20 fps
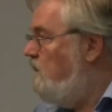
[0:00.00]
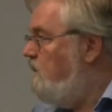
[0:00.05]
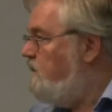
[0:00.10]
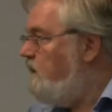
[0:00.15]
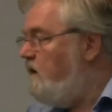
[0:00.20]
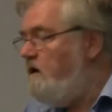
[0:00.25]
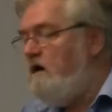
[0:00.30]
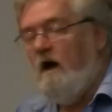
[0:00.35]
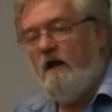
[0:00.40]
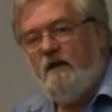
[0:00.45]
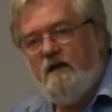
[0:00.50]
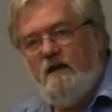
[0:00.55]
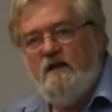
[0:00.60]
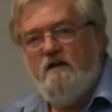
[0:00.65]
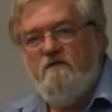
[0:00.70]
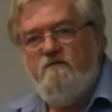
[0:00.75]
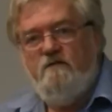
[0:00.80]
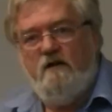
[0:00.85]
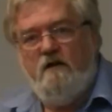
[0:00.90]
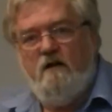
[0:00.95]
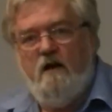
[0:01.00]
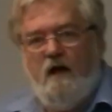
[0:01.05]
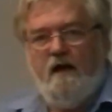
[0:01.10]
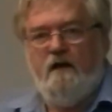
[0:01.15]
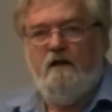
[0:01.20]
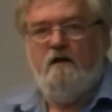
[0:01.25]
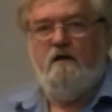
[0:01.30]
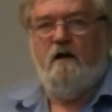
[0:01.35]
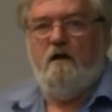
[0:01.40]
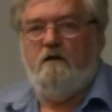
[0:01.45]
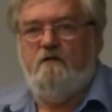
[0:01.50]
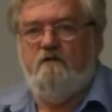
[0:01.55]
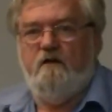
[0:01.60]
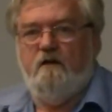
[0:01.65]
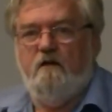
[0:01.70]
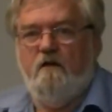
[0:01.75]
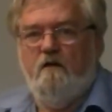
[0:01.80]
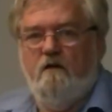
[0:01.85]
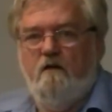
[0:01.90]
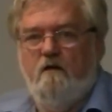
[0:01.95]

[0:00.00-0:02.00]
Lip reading: They're not even agonizing.